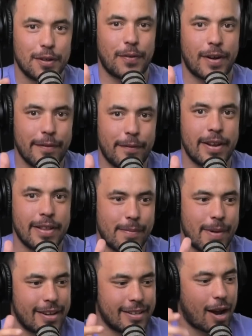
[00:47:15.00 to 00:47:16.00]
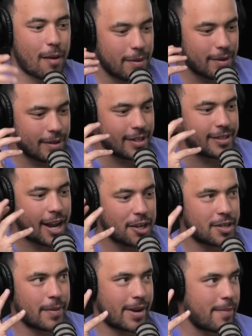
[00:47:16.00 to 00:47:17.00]
you know what's funny? Funny thing about it,
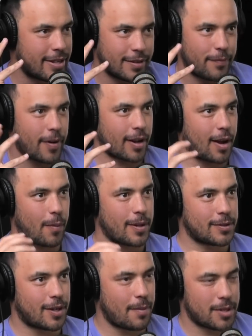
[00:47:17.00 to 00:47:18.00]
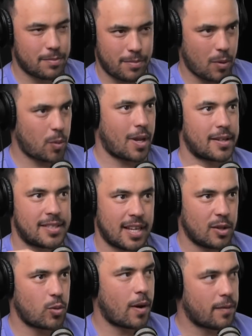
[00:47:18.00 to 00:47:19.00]
Natasha made a massive fuck-up one time. It was probably
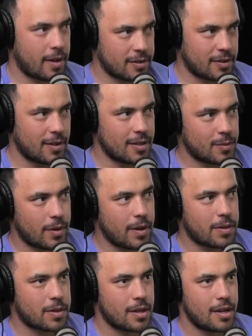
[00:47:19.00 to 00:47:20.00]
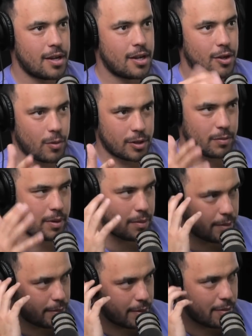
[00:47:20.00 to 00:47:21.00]
like $10,000-$12,000 worth. You want to
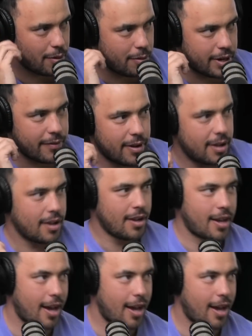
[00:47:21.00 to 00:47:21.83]
be a bit more, whatever.